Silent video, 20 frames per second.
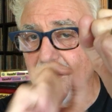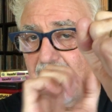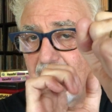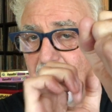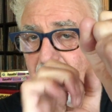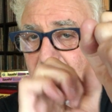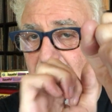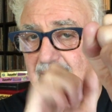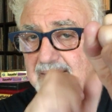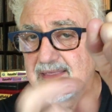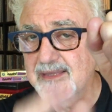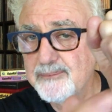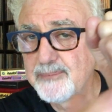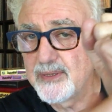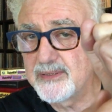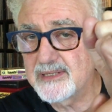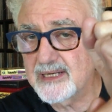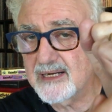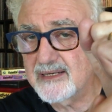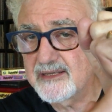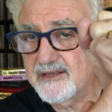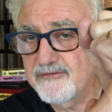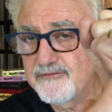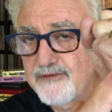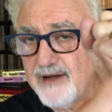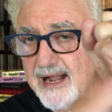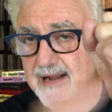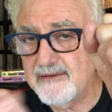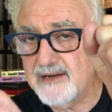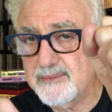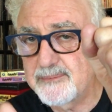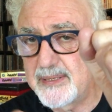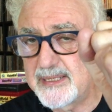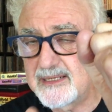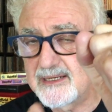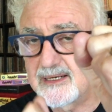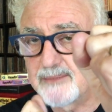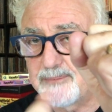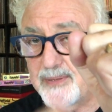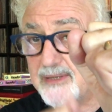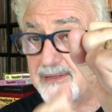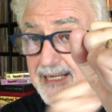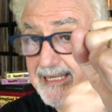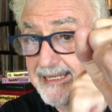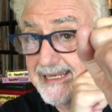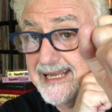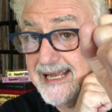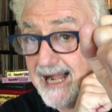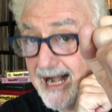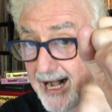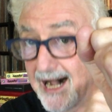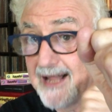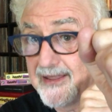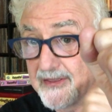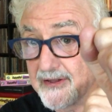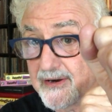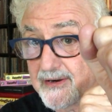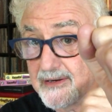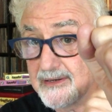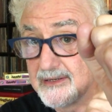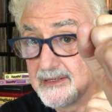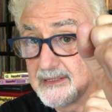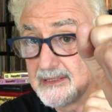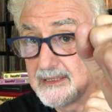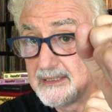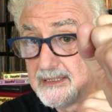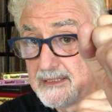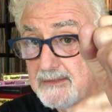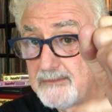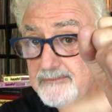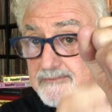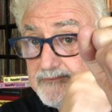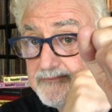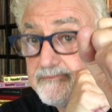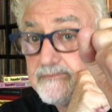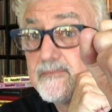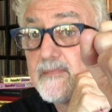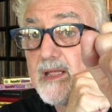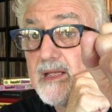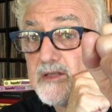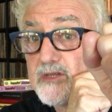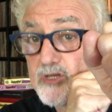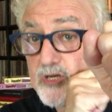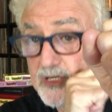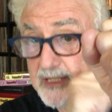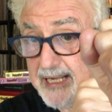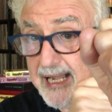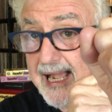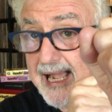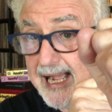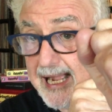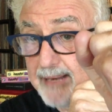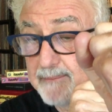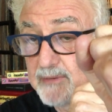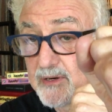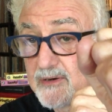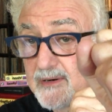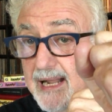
on the bullet, on the firing pin of the bullet, and the other took a hammer